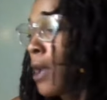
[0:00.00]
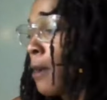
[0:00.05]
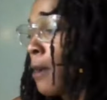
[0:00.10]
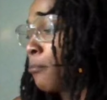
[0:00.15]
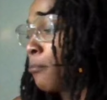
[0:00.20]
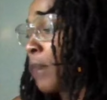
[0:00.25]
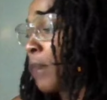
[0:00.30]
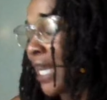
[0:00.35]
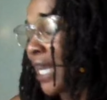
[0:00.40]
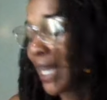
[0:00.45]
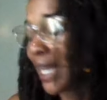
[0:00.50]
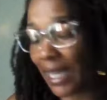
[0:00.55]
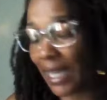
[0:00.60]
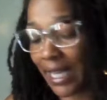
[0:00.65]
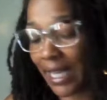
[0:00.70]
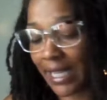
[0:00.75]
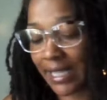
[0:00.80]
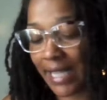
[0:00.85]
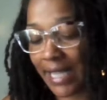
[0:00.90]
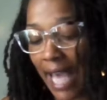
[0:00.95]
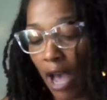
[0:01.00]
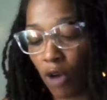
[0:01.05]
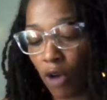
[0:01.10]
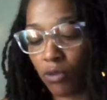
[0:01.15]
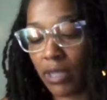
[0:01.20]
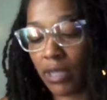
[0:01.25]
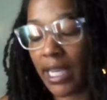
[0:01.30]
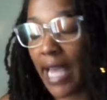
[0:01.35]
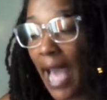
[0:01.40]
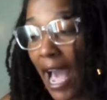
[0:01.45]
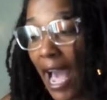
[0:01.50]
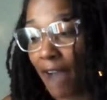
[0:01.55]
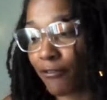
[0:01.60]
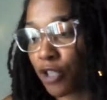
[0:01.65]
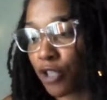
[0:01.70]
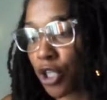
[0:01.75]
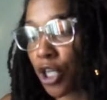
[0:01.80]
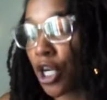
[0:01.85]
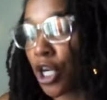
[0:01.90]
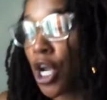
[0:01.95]
but it is only
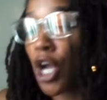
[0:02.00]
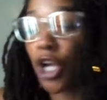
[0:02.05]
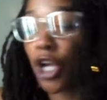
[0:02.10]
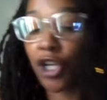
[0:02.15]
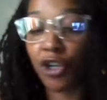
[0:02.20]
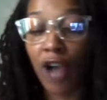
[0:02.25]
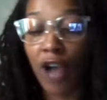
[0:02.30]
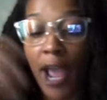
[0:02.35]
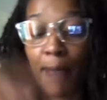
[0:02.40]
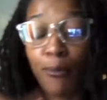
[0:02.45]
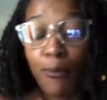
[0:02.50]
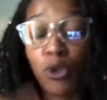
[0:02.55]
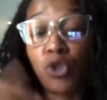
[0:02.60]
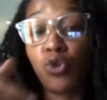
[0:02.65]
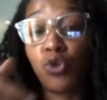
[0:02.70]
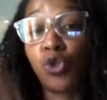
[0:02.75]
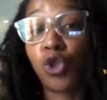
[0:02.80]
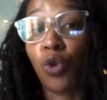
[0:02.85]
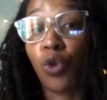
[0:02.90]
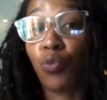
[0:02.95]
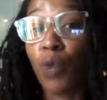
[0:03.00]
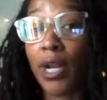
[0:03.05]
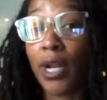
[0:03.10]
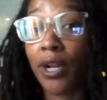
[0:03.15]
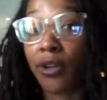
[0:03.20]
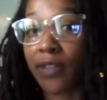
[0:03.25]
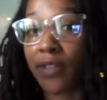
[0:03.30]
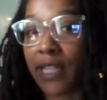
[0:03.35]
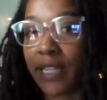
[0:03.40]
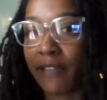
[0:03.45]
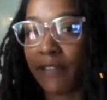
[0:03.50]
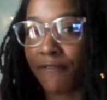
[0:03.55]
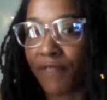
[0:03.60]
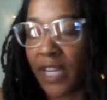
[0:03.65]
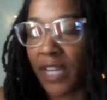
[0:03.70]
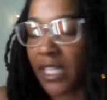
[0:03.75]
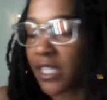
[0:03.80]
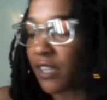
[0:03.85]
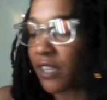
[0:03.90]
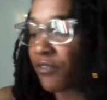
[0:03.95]
after you're able to surrender the
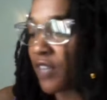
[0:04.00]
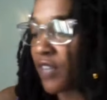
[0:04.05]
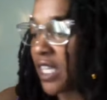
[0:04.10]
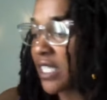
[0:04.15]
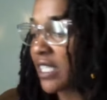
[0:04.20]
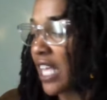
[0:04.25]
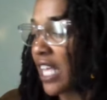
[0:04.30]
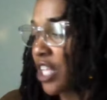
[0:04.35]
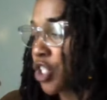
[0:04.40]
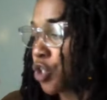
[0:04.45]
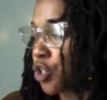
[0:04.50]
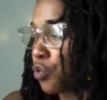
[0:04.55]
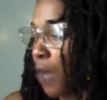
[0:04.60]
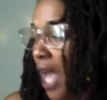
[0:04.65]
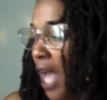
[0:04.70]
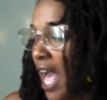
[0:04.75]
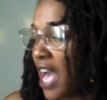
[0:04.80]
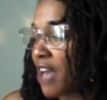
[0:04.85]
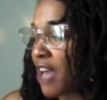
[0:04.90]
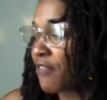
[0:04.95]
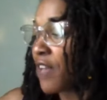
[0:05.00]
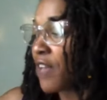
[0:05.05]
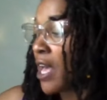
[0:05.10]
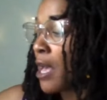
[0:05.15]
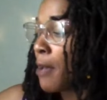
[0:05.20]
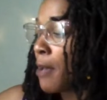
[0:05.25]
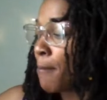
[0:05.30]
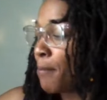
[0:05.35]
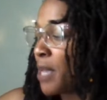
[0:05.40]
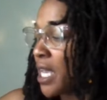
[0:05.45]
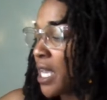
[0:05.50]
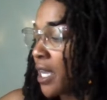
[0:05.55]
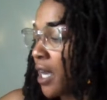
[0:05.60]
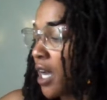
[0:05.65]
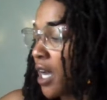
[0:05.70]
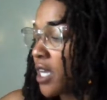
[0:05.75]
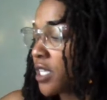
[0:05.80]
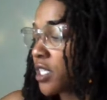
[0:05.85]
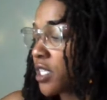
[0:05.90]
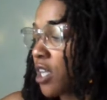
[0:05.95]
defensiveness that you have
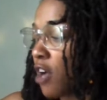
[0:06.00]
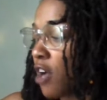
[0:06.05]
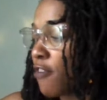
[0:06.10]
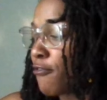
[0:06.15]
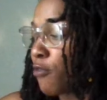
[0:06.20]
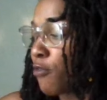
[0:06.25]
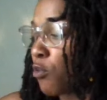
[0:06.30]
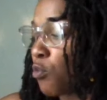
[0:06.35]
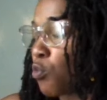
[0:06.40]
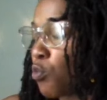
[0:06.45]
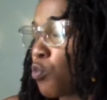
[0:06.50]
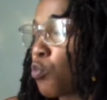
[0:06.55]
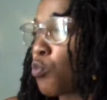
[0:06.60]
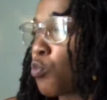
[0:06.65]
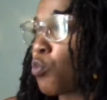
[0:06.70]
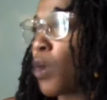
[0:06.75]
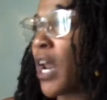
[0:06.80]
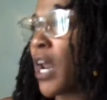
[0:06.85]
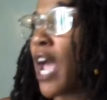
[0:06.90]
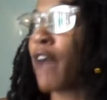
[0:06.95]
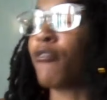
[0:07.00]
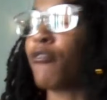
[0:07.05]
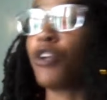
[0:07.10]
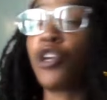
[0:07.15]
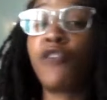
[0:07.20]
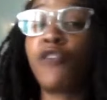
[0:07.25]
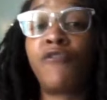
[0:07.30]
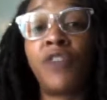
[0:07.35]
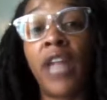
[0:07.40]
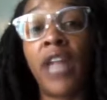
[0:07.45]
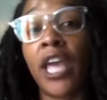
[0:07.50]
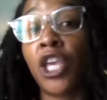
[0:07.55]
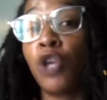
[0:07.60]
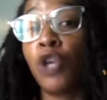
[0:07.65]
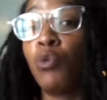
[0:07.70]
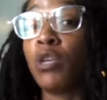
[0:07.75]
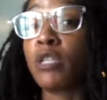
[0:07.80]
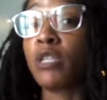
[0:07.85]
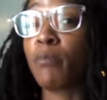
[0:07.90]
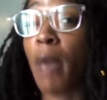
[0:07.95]
because of whatever you feel like you
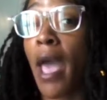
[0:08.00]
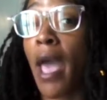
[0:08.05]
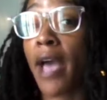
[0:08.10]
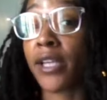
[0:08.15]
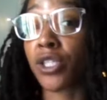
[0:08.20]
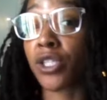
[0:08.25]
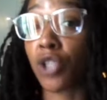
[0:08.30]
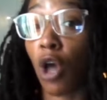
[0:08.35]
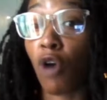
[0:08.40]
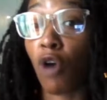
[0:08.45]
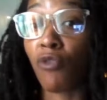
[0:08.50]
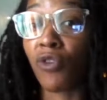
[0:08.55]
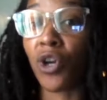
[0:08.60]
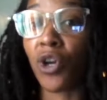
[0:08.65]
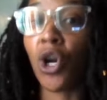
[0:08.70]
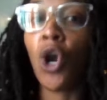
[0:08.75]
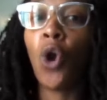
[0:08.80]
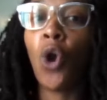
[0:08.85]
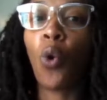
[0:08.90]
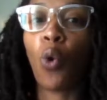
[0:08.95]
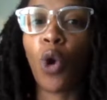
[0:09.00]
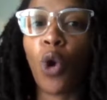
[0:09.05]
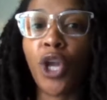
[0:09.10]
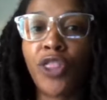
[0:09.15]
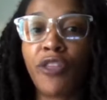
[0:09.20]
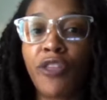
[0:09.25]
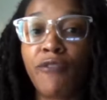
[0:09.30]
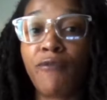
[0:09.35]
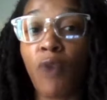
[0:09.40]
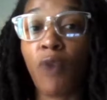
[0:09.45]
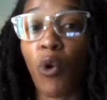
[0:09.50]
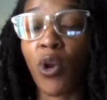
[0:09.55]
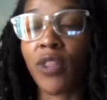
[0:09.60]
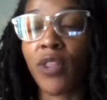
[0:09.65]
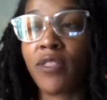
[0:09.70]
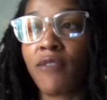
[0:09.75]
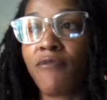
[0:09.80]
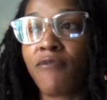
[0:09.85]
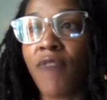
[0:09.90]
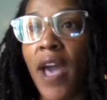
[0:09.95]
was passed over or the or
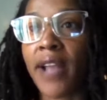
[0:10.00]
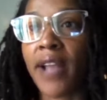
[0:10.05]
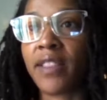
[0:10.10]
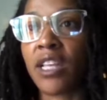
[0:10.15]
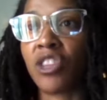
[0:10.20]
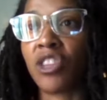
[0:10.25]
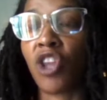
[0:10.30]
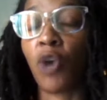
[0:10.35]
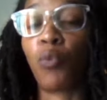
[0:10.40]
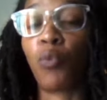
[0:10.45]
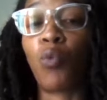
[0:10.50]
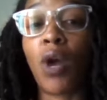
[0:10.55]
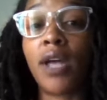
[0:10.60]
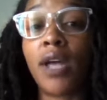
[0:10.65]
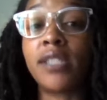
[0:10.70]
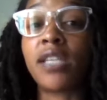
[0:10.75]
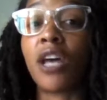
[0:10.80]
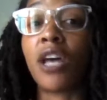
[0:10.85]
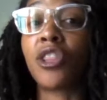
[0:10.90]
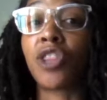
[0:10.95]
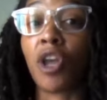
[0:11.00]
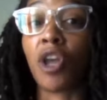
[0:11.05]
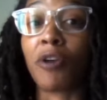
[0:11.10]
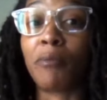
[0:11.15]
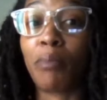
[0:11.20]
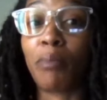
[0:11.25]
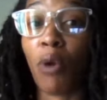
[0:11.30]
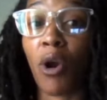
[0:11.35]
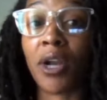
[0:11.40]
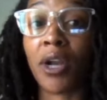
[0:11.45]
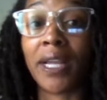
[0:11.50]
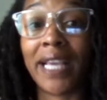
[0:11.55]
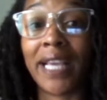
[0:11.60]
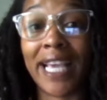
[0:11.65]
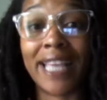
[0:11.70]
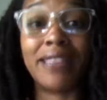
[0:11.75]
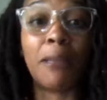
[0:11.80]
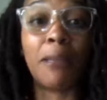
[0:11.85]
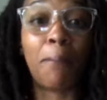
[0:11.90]
the fact that there was a third party in the